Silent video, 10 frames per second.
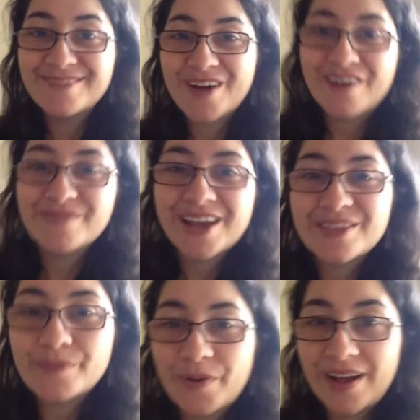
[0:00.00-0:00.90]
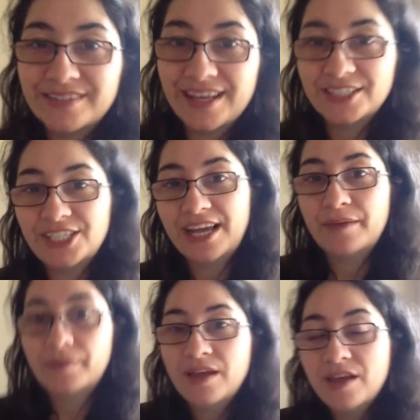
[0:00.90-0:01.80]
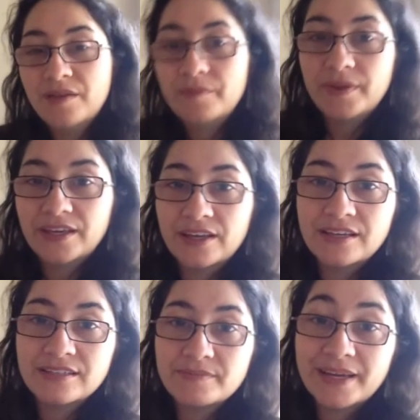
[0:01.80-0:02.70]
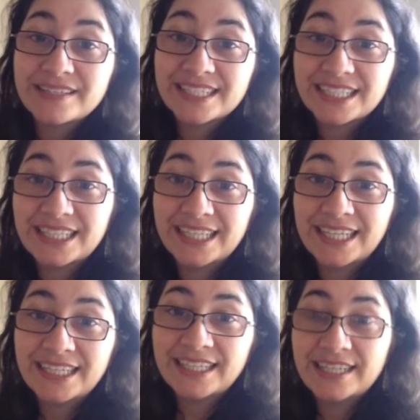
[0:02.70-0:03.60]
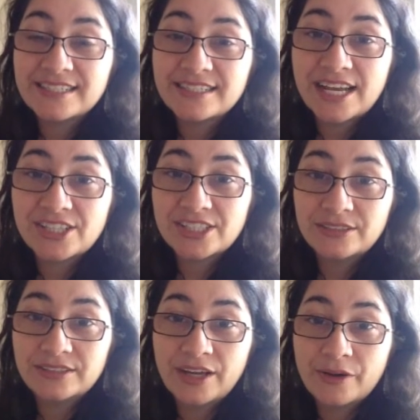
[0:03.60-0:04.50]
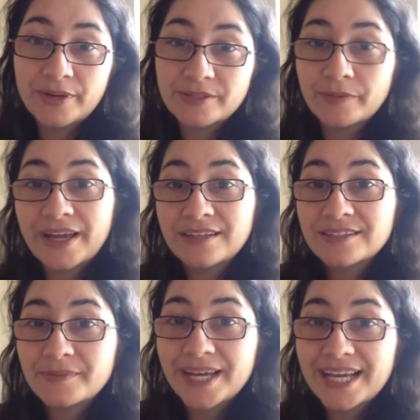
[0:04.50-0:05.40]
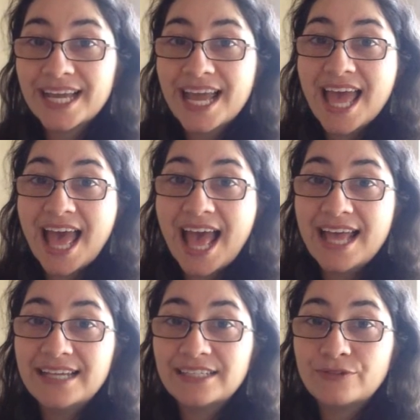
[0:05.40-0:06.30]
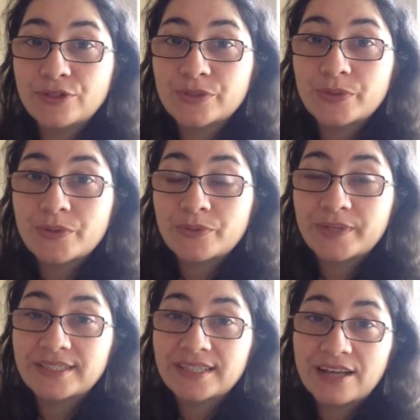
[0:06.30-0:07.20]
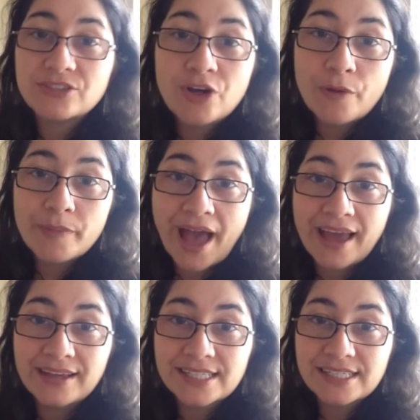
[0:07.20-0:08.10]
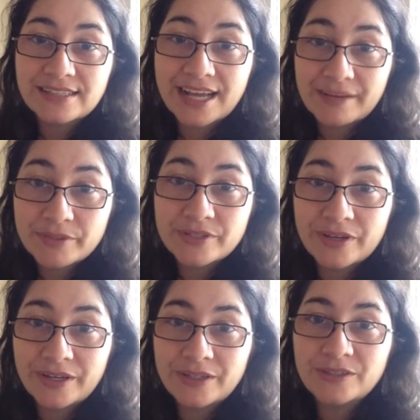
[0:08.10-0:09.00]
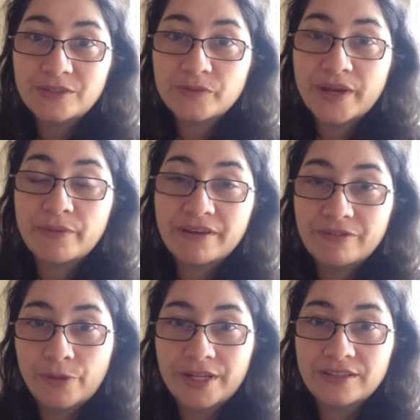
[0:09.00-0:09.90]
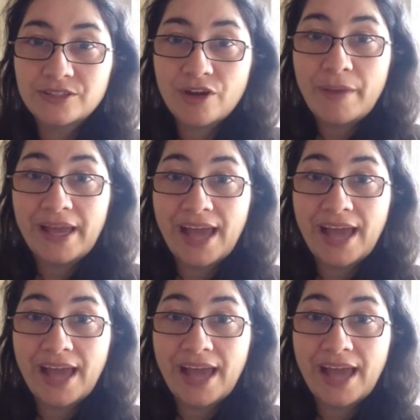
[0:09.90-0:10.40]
I've made the price that cheap because basically it's National EOS Awareness Week, And if you saw, we did our top 8 episode where we avoided the top 8